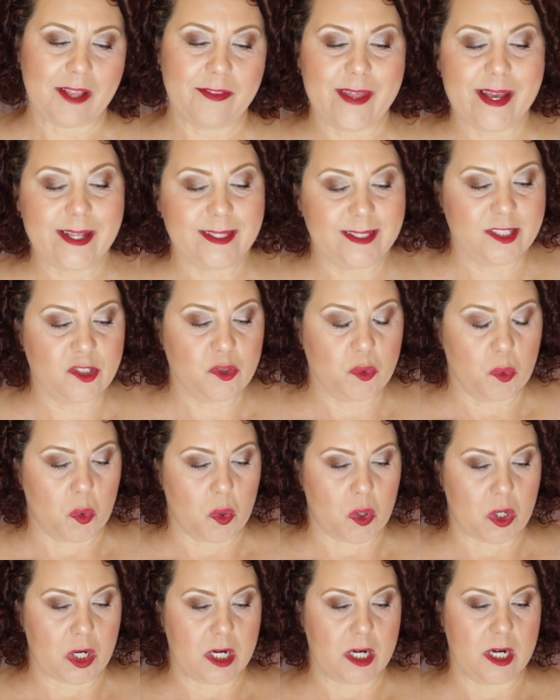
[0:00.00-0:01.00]
That
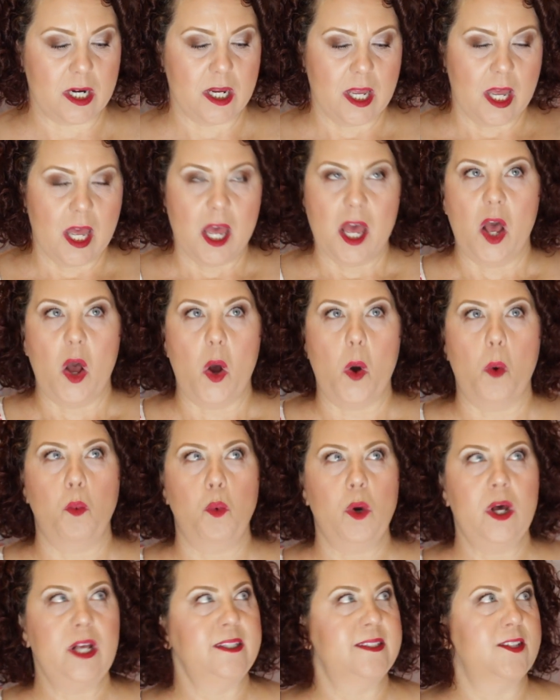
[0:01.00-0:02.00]
store
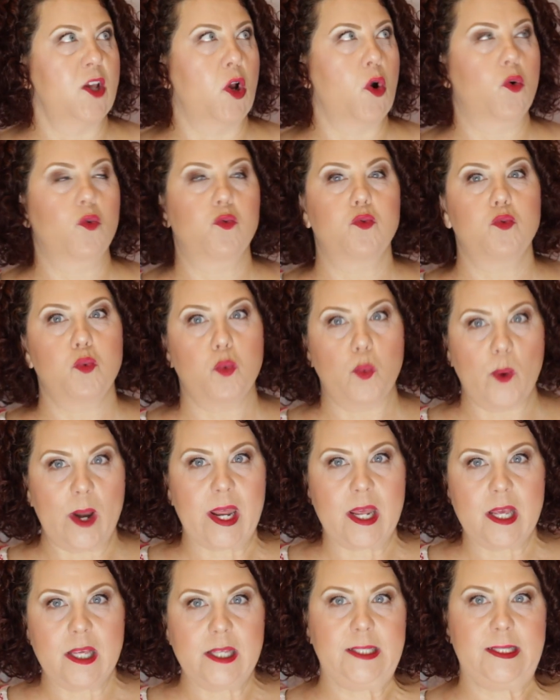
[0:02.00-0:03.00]
was
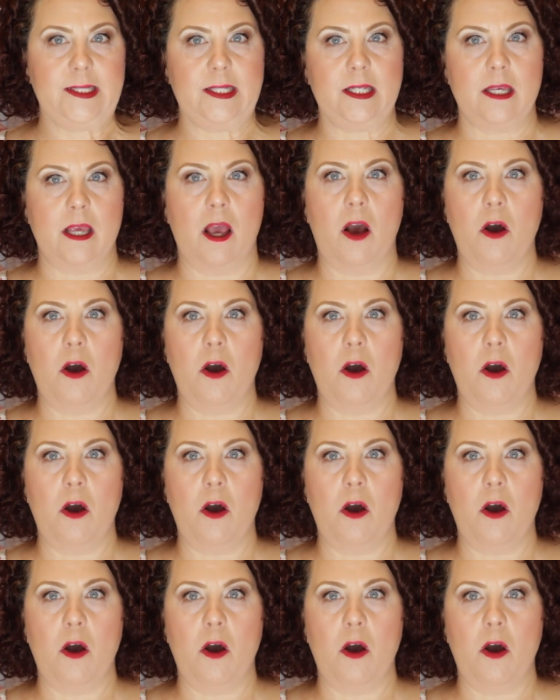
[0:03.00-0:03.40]
crazy.